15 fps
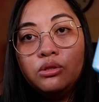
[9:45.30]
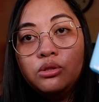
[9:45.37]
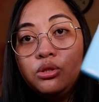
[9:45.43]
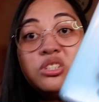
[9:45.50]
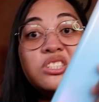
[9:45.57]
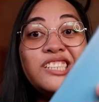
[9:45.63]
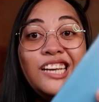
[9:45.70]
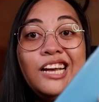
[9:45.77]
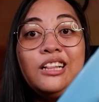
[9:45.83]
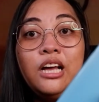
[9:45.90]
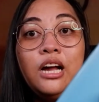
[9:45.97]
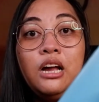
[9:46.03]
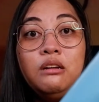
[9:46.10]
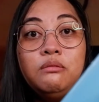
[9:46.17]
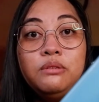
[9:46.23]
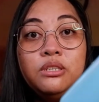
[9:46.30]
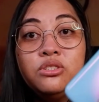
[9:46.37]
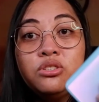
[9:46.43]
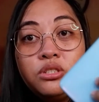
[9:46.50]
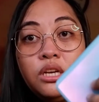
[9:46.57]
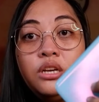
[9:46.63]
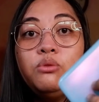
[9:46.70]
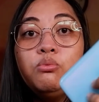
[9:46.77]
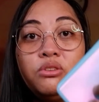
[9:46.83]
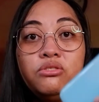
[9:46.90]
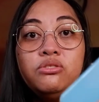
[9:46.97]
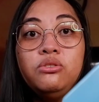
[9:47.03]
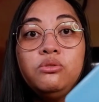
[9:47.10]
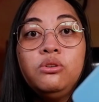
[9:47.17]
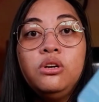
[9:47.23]
to stay alive and stay with
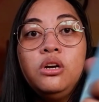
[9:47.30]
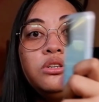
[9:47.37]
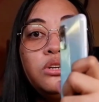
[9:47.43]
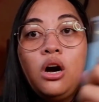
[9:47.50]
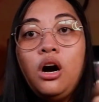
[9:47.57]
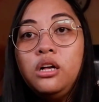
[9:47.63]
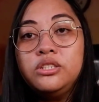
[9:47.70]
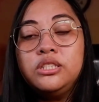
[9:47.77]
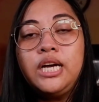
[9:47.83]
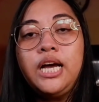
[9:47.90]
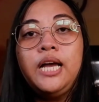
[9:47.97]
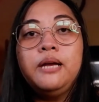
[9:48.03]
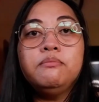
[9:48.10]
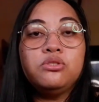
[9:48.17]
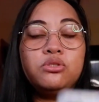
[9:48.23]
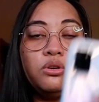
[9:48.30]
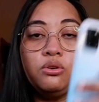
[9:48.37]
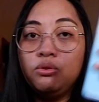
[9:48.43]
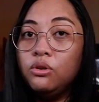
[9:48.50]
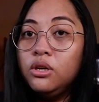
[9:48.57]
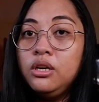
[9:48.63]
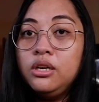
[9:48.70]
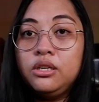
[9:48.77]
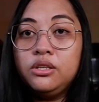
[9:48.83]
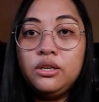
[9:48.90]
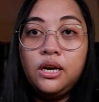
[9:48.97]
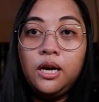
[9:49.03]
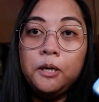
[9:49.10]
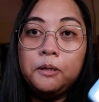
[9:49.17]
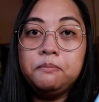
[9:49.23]
you the whole time. So
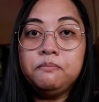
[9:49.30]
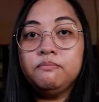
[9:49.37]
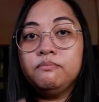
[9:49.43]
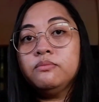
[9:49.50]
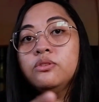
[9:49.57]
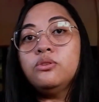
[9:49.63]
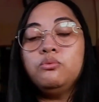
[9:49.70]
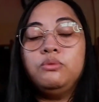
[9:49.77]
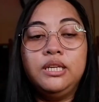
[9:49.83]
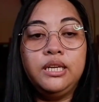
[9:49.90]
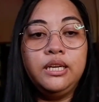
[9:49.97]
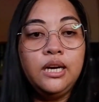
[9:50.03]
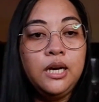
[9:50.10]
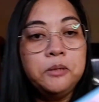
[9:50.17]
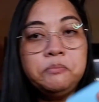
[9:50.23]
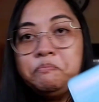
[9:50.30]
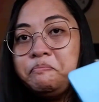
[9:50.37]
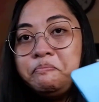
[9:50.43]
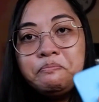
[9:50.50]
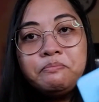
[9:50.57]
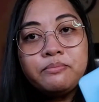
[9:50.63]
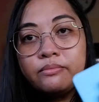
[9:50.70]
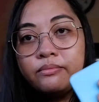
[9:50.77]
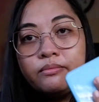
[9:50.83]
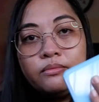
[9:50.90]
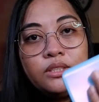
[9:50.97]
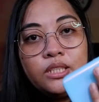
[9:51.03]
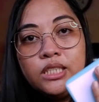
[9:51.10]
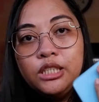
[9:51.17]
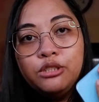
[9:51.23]
really,
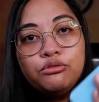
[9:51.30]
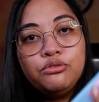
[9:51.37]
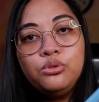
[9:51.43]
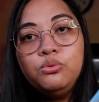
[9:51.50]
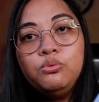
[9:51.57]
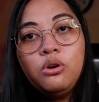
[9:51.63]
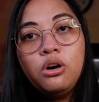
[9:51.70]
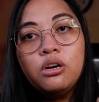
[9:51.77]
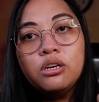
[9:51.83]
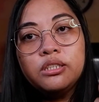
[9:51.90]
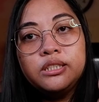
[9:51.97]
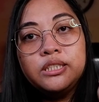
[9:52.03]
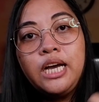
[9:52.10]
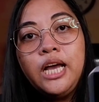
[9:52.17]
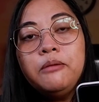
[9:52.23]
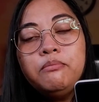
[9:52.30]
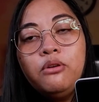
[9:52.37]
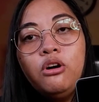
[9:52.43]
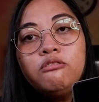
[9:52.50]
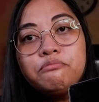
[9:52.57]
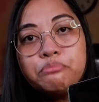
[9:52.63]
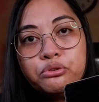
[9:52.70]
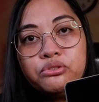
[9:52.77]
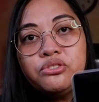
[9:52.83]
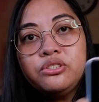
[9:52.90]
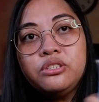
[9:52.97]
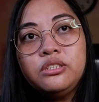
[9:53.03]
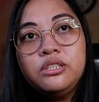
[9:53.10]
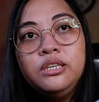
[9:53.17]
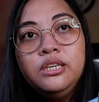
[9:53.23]
if you are the type of
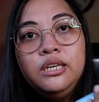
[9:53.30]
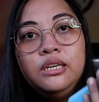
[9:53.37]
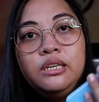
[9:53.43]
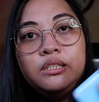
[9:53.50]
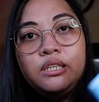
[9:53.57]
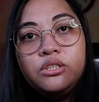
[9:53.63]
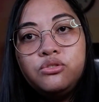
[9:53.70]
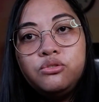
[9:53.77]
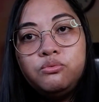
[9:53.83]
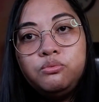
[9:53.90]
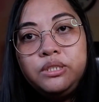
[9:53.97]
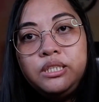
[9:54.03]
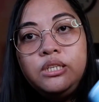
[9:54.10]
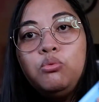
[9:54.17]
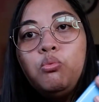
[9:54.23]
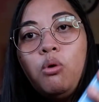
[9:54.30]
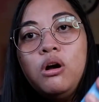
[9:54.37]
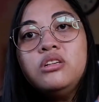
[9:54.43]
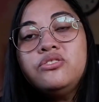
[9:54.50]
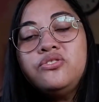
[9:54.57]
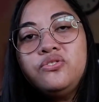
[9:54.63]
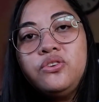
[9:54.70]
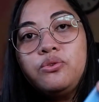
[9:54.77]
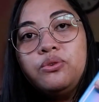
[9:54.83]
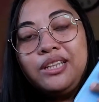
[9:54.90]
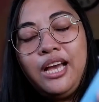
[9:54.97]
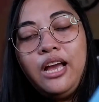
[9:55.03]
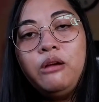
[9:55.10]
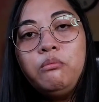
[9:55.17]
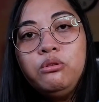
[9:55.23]
person that really wants a
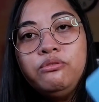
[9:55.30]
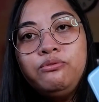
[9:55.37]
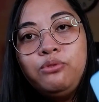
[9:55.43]
reliable